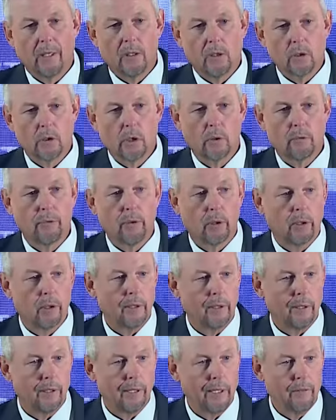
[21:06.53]
So
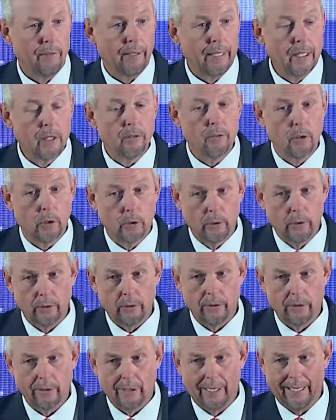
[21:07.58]
if any of you
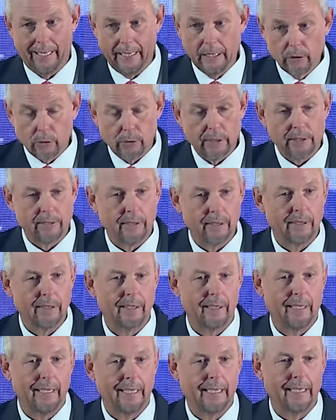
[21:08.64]
are interested
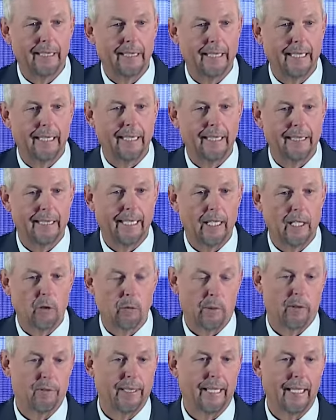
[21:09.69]
in getting the help
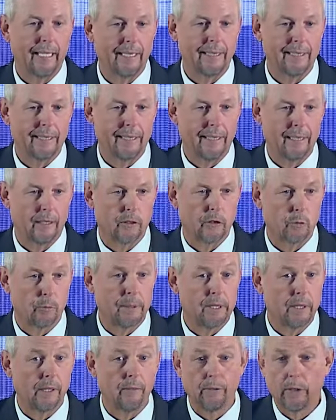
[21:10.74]
of Galaxy on
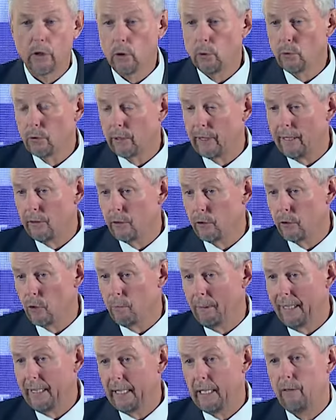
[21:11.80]
specific use cases you
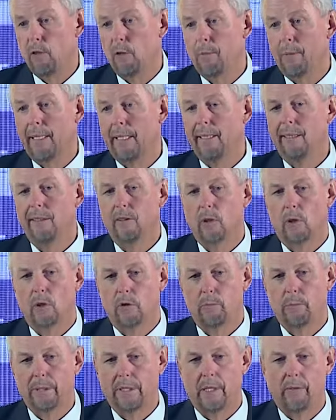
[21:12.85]
might have in mind or
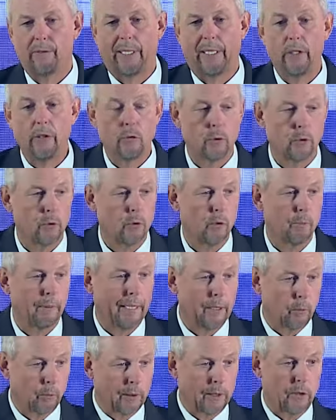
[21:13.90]
specific issues you
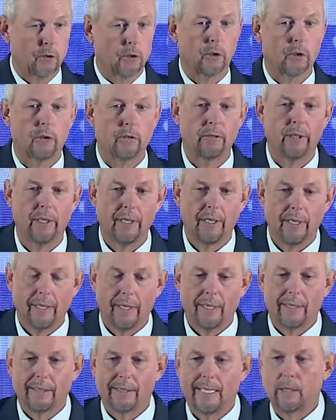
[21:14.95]
might want to solve,
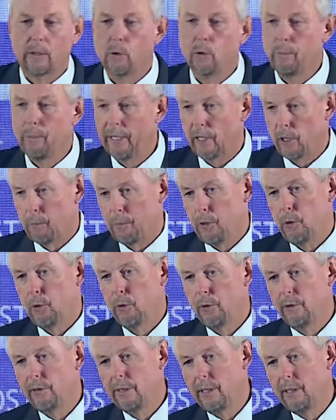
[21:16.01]
that could be an
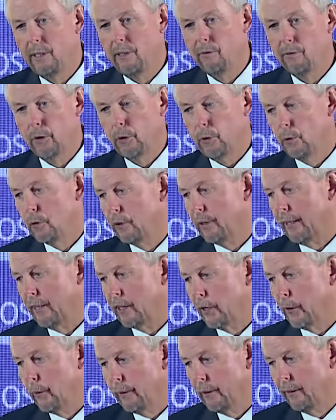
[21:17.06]
opportunity for you to get
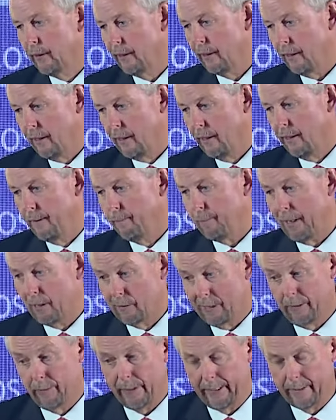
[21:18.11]
going
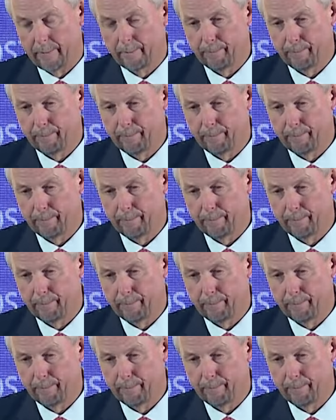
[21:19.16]
around that.